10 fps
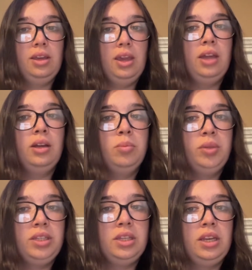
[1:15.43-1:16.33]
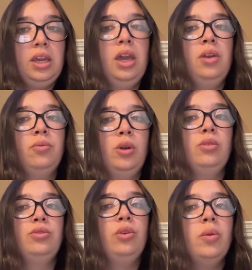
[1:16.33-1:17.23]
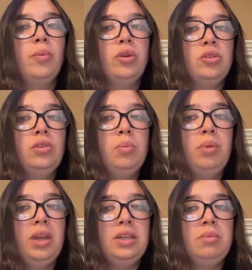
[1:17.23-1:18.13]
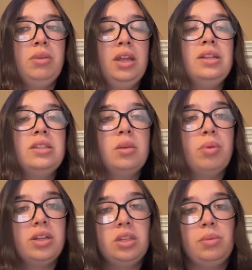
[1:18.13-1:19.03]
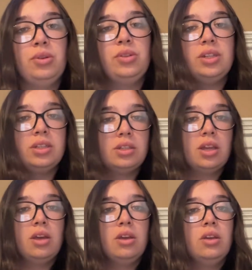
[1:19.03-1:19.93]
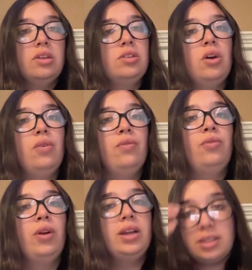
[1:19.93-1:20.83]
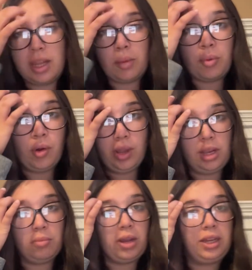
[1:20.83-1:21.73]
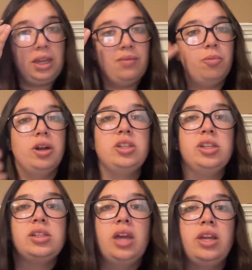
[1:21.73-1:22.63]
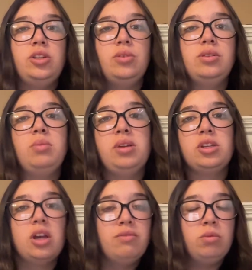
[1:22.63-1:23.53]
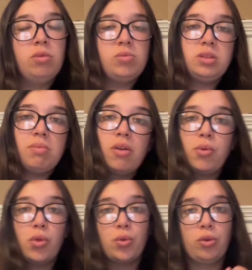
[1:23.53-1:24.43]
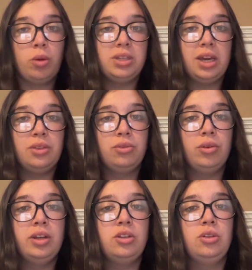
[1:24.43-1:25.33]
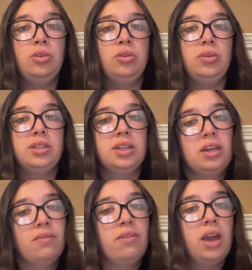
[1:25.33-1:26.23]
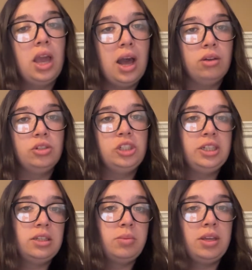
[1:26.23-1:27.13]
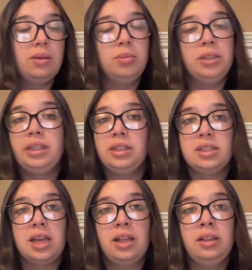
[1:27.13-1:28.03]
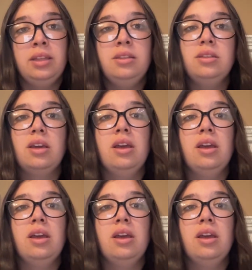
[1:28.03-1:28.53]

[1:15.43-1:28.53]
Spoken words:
and complicity, and Rose through emotional abandonment and suppressed emotions. So, for example, in my Canva project, I chose the picture of the woman's mouth with a rope tied through it to signify how she is being completely silenced.